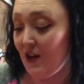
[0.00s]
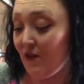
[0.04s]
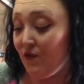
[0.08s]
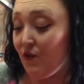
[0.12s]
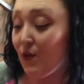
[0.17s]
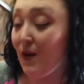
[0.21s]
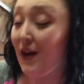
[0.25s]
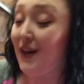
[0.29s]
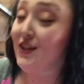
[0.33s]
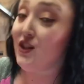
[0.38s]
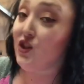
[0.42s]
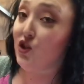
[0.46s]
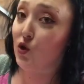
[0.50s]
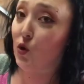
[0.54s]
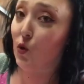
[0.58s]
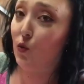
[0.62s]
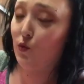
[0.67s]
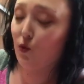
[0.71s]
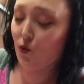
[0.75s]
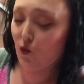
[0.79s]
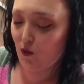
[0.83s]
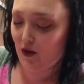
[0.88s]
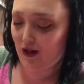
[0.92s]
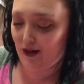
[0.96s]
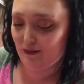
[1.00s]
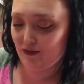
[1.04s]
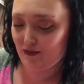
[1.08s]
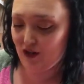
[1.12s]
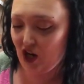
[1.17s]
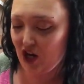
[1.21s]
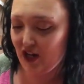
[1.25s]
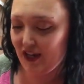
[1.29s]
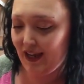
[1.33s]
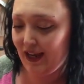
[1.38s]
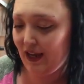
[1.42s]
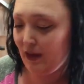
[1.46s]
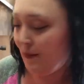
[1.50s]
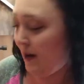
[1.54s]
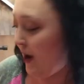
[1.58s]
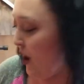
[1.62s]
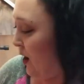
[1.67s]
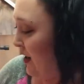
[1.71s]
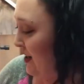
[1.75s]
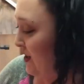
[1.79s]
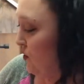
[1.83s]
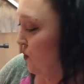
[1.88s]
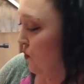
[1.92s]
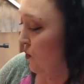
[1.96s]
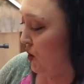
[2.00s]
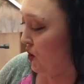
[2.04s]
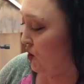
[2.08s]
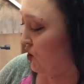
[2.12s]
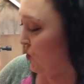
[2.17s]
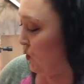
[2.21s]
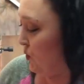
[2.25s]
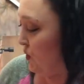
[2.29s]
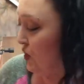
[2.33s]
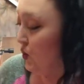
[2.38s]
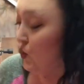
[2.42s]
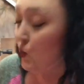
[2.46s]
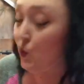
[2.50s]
And if you guys don't know what I'm talking about, I don't want to